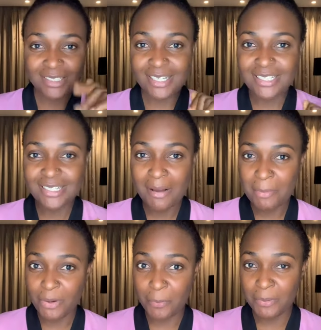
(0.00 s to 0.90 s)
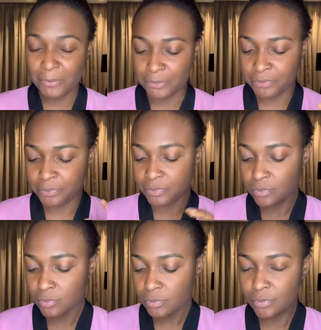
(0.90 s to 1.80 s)
So this is how I block people.
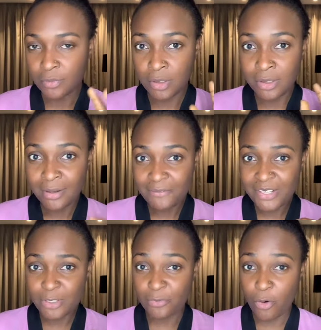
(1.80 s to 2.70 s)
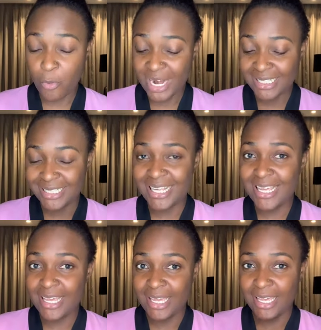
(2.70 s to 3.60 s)
First of all, when I
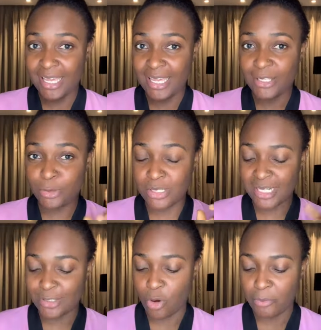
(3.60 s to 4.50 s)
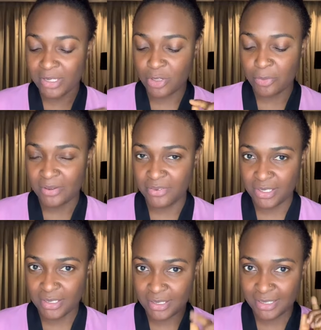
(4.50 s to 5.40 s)
see a useless comment on my
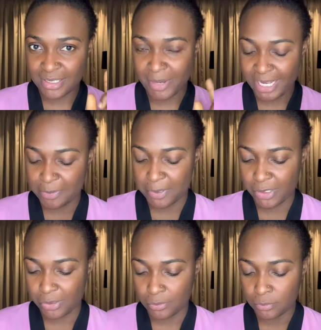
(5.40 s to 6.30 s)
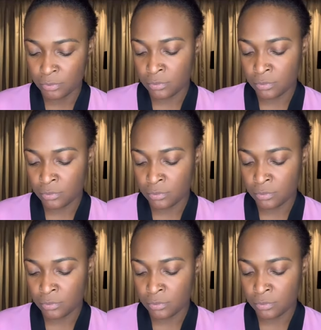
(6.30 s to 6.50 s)
face, this is my expression.